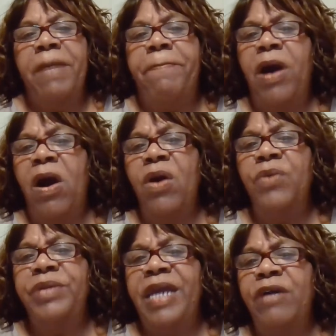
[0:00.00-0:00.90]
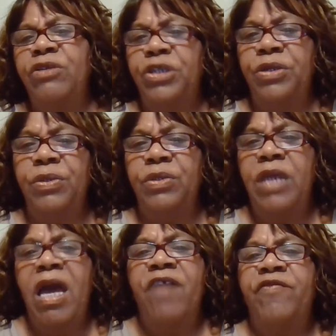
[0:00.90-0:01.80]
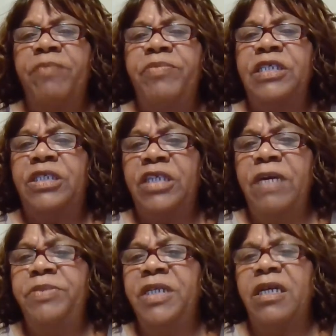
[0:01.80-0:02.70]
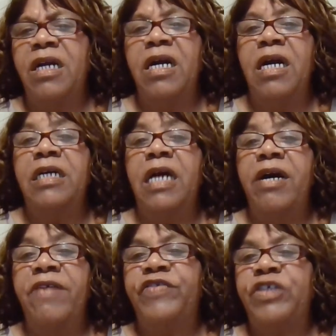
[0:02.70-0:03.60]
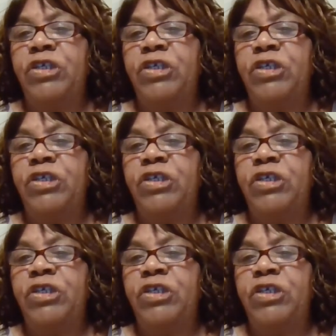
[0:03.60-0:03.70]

Paul now turns from the subject of